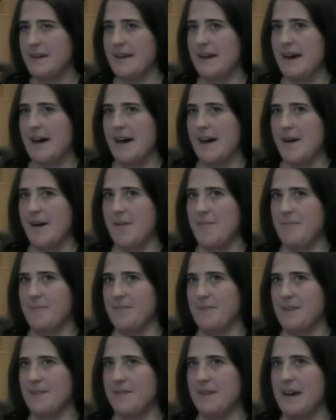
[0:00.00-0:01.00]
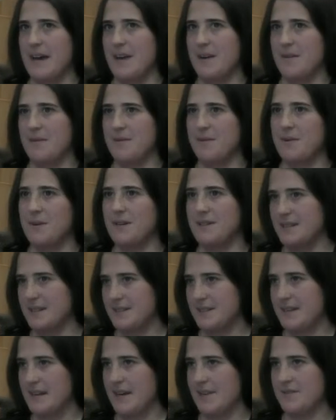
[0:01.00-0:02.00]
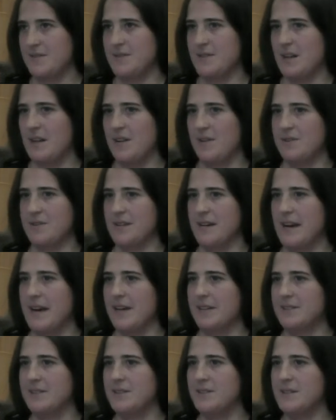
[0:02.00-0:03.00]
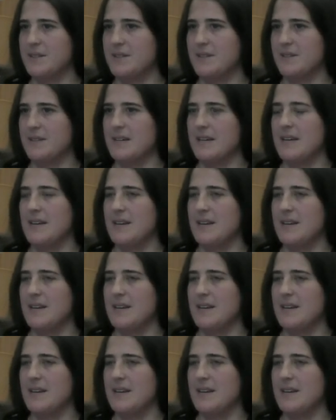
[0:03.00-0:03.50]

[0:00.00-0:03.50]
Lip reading: that $36,000 a hectare is